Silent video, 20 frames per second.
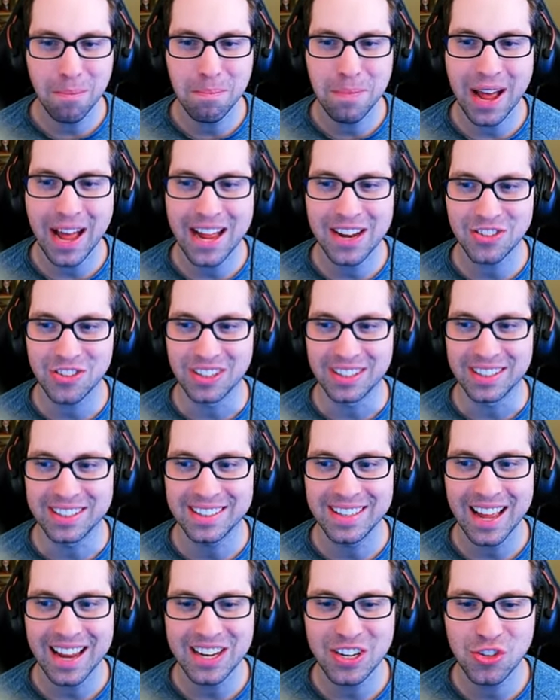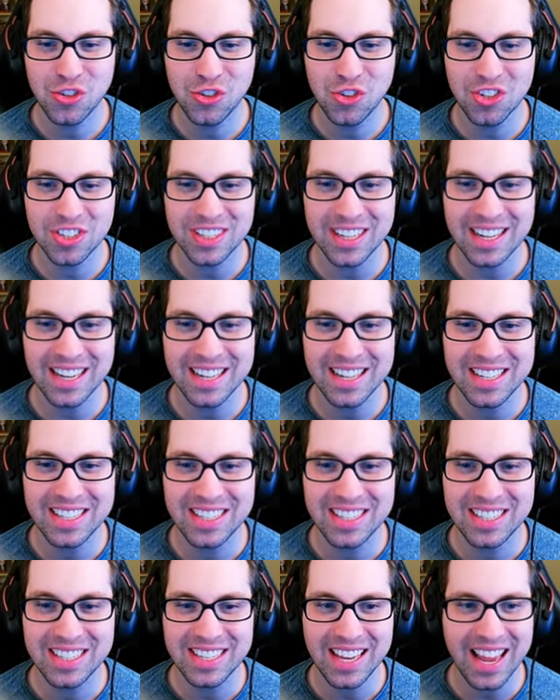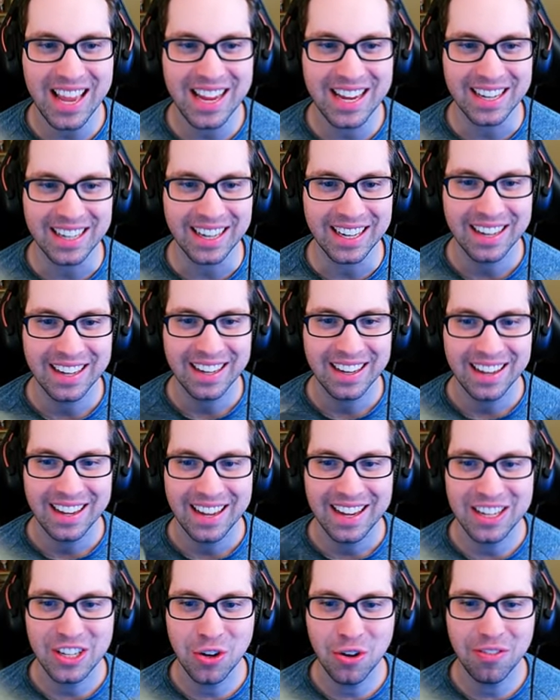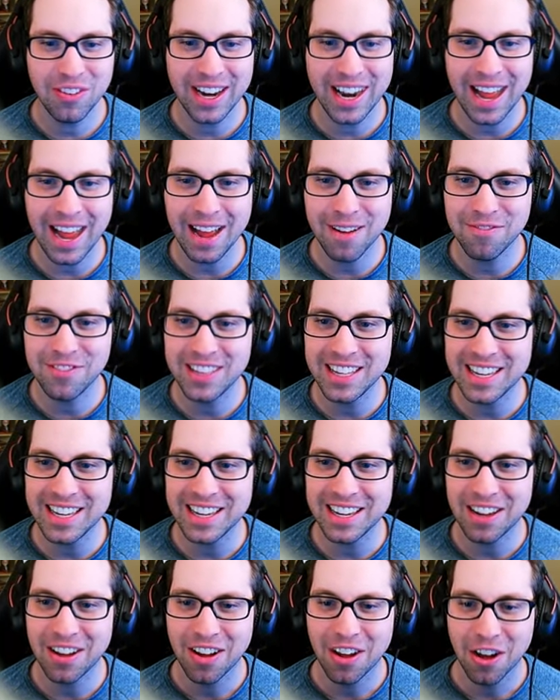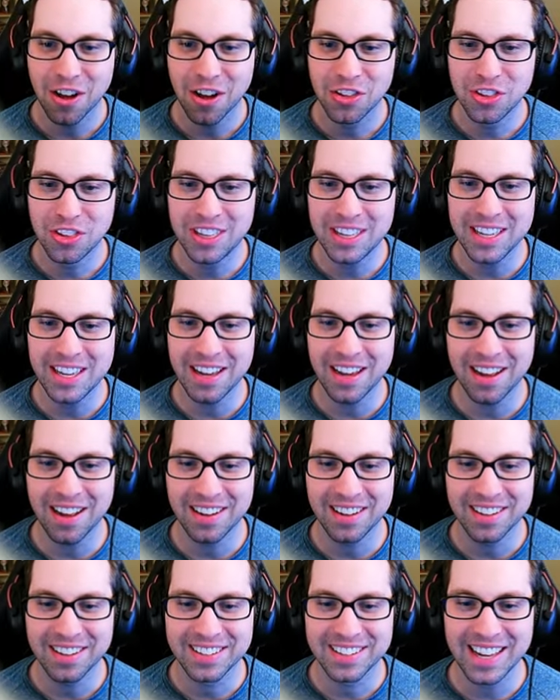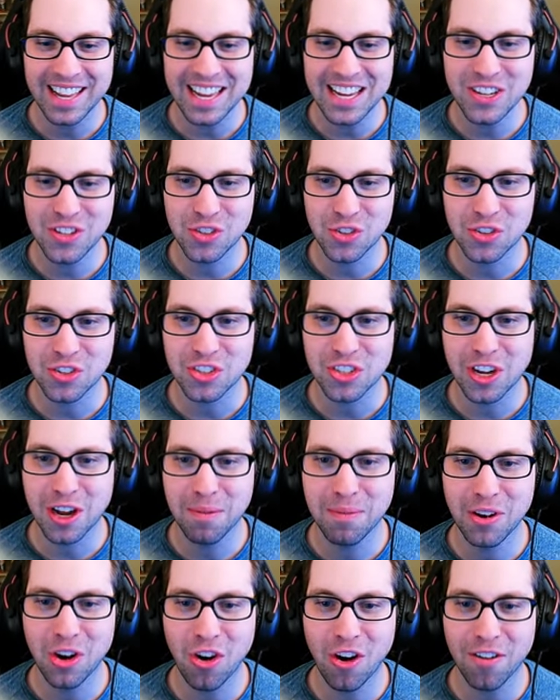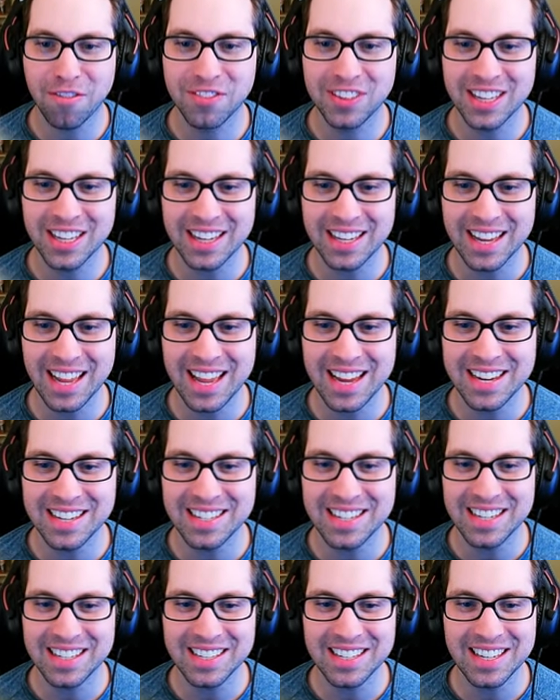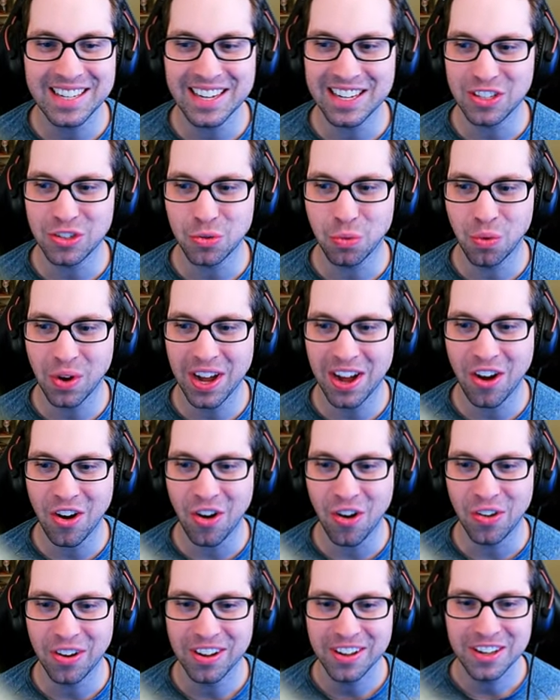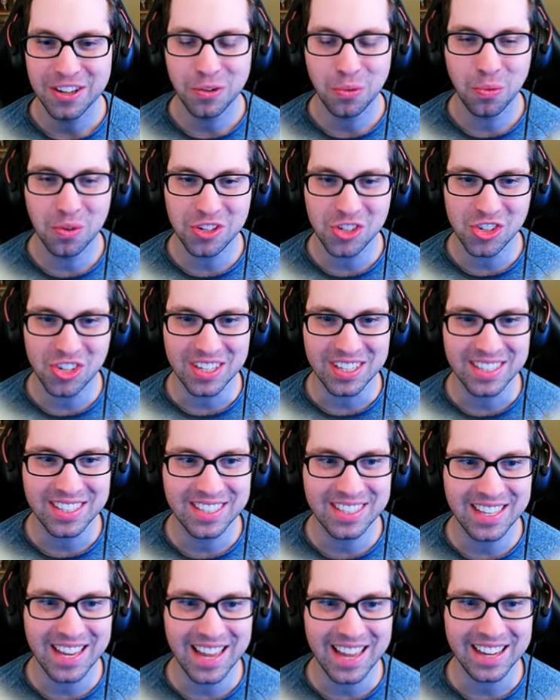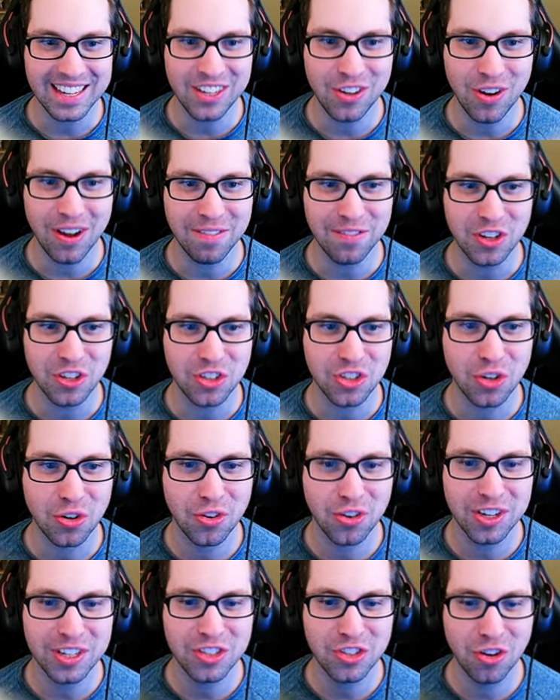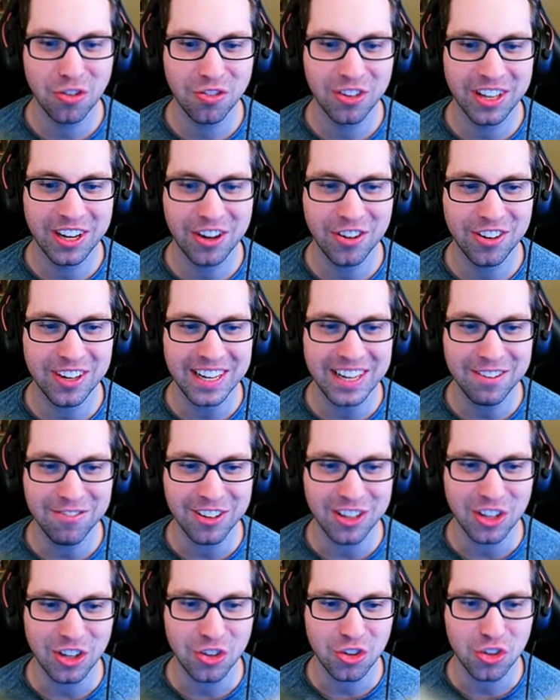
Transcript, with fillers: Imagine. That is just insane. And you even have the the uh, lasers coming off the AT-AT as well, which is sick. You have the turrets over there, even the